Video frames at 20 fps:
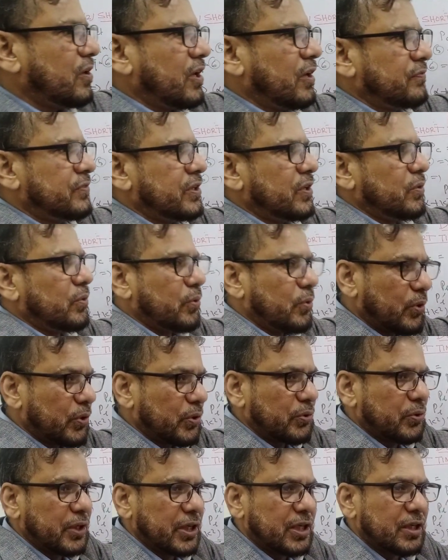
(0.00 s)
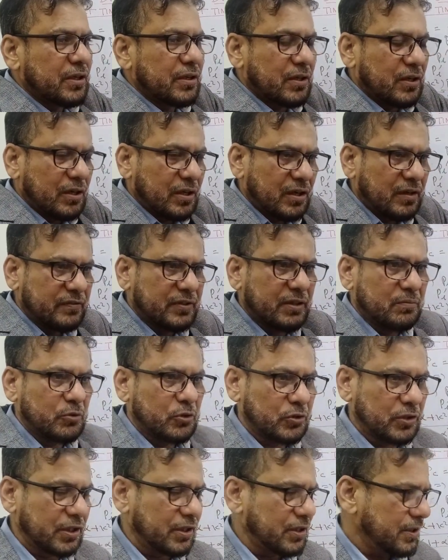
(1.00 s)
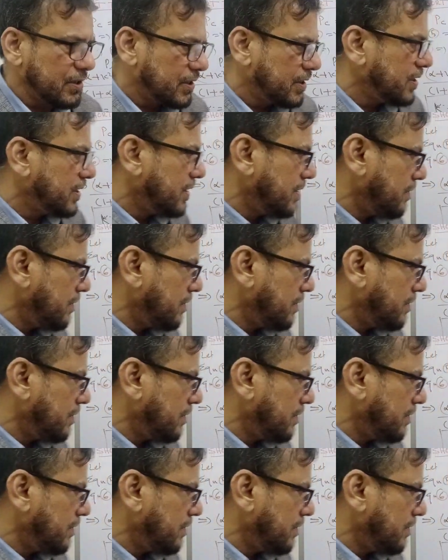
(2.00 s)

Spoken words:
of the overloading of the motor,